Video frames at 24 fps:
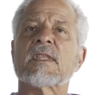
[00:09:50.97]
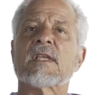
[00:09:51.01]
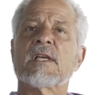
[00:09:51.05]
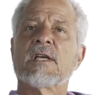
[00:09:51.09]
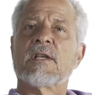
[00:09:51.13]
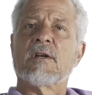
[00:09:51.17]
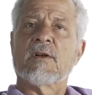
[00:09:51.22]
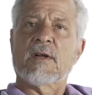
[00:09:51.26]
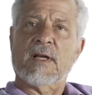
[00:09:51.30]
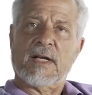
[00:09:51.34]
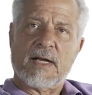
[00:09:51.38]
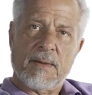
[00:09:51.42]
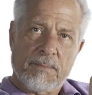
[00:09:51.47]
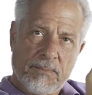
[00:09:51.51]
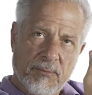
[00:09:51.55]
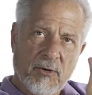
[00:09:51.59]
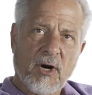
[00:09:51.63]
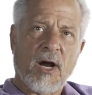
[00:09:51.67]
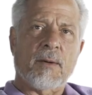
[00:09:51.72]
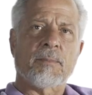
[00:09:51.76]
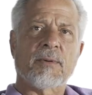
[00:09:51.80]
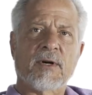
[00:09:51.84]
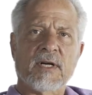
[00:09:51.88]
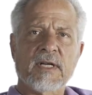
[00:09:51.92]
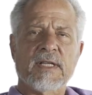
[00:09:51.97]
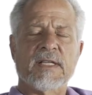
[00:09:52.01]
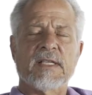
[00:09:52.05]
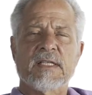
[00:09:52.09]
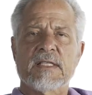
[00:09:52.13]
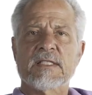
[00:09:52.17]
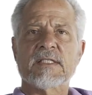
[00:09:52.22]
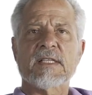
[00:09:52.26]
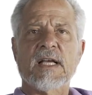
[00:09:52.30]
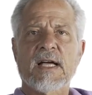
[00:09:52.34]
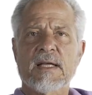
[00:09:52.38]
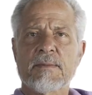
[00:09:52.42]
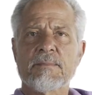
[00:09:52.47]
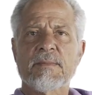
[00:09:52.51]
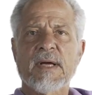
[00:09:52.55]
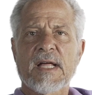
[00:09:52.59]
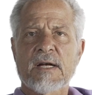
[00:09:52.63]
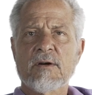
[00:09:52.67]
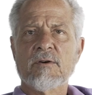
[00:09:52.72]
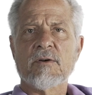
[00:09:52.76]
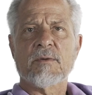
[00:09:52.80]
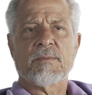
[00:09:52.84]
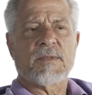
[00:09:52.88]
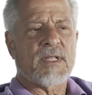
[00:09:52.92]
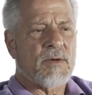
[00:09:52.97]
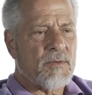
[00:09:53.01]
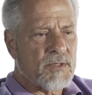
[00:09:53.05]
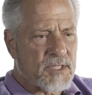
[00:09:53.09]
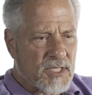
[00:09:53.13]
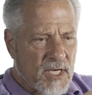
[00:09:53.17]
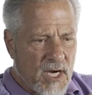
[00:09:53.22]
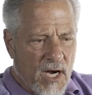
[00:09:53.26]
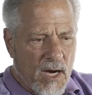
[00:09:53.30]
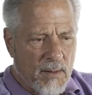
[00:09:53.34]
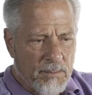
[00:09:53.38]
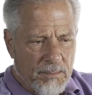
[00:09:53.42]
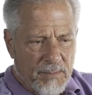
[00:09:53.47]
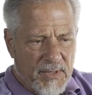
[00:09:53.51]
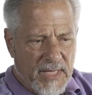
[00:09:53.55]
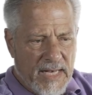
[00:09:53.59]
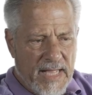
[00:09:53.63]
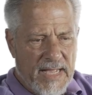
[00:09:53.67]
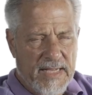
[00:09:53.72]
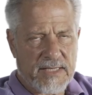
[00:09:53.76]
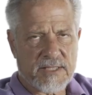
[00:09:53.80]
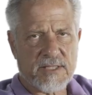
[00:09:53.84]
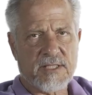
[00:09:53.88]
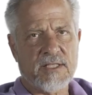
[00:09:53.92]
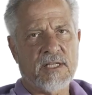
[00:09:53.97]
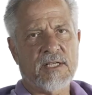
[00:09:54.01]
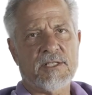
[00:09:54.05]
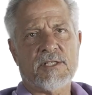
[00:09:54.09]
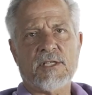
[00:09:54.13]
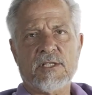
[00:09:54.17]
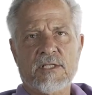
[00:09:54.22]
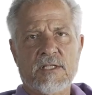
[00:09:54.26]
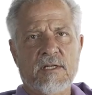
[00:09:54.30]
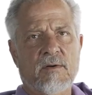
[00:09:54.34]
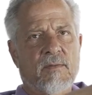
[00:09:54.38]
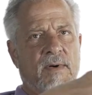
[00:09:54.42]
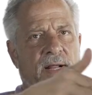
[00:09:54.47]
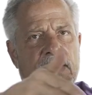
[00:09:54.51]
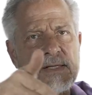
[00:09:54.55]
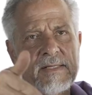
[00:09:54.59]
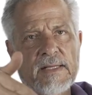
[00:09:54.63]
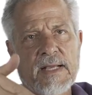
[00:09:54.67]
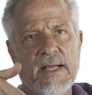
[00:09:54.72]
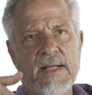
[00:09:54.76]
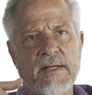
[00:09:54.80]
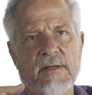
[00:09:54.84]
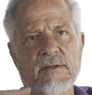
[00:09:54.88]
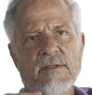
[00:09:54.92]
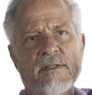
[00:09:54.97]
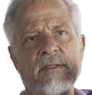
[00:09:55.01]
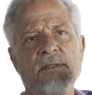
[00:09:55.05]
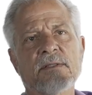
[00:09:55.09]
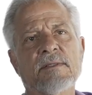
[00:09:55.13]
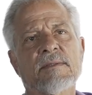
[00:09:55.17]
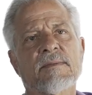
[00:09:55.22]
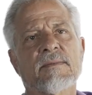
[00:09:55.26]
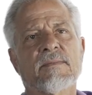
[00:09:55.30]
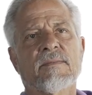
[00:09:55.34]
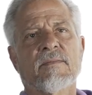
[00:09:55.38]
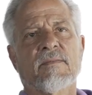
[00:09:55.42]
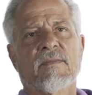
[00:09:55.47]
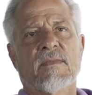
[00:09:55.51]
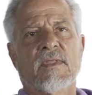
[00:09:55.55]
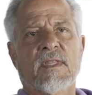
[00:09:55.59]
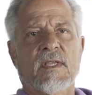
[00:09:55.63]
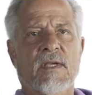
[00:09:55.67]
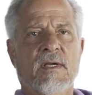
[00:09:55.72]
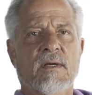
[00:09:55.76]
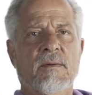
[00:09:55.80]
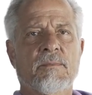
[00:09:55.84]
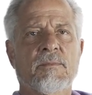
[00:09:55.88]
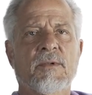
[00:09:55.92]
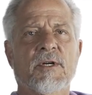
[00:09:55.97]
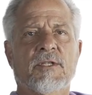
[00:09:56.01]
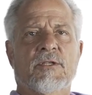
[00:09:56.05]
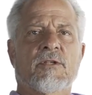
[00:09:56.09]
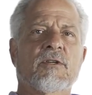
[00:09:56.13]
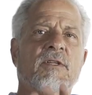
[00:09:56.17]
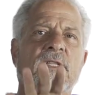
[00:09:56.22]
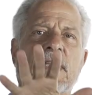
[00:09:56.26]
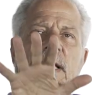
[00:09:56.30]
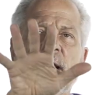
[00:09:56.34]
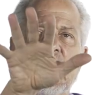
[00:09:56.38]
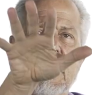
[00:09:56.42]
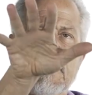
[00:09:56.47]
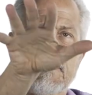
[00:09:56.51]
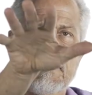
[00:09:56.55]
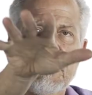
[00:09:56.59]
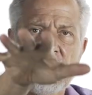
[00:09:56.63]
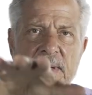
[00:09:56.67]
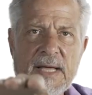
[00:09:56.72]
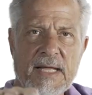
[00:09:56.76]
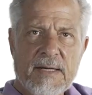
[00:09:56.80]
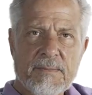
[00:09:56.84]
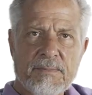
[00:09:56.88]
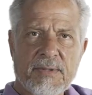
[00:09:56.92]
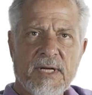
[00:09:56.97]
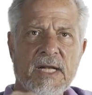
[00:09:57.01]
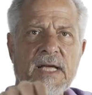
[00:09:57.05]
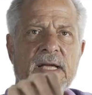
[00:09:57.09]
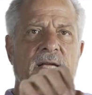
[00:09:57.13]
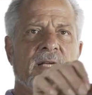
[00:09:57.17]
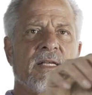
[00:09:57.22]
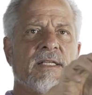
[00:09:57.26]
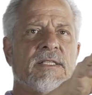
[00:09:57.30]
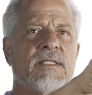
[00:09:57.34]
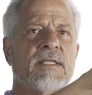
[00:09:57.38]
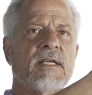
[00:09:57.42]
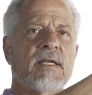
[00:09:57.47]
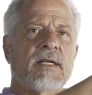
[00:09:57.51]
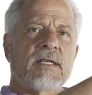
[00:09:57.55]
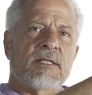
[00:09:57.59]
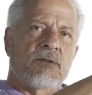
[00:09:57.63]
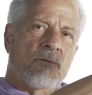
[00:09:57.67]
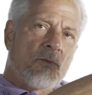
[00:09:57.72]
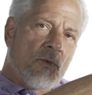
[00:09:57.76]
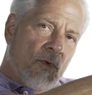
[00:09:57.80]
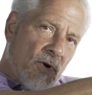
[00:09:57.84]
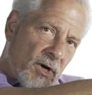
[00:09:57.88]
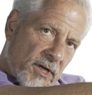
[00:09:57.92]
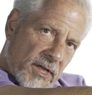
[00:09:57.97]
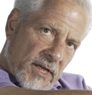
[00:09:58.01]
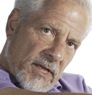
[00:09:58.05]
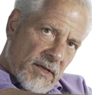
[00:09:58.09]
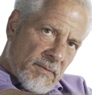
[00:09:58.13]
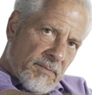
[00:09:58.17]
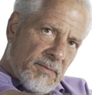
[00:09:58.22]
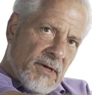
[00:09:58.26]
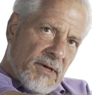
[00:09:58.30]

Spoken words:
Like a properly designed bedroom that was complex, not just a rectangle. but you know, that had bed place and a working